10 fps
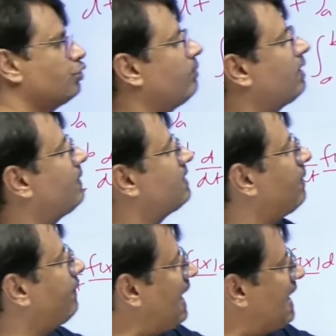Since we
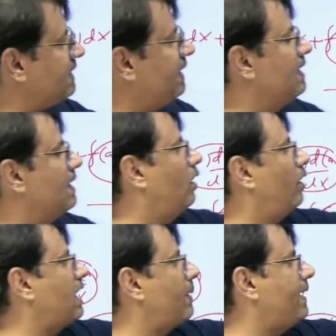have s here and s
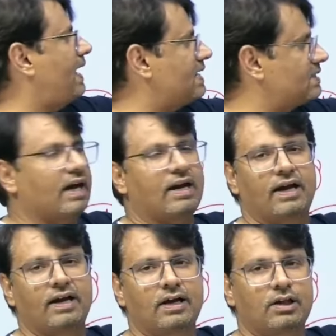is also present
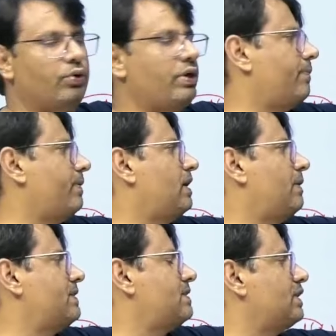here, thus the
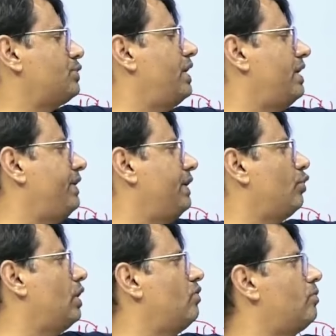derivative of this
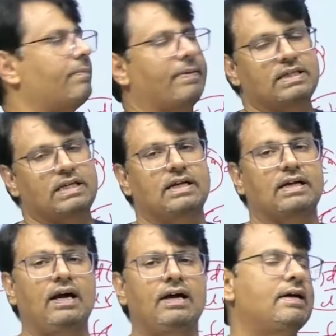will be sine
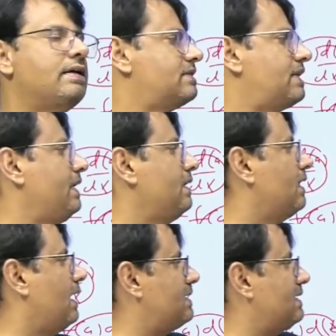sx and x will
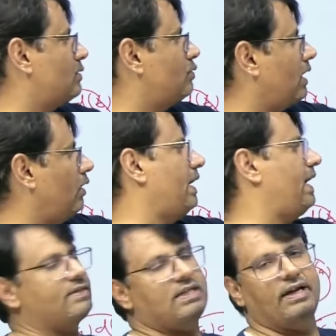come out in this equation,
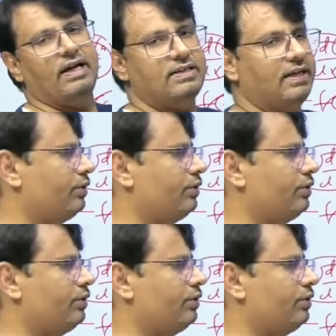right?